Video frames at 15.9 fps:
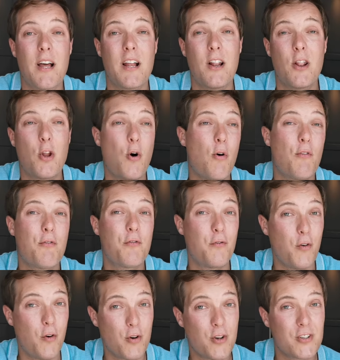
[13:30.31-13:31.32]
a lot
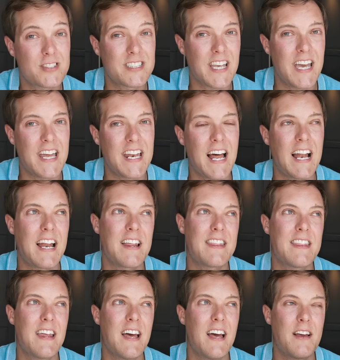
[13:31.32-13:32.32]
for your skin
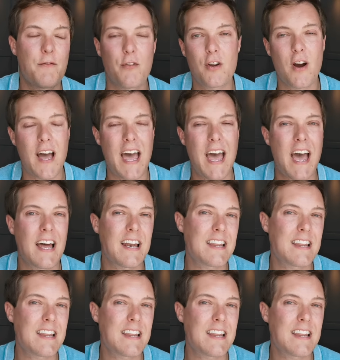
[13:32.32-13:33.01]
and for your hair.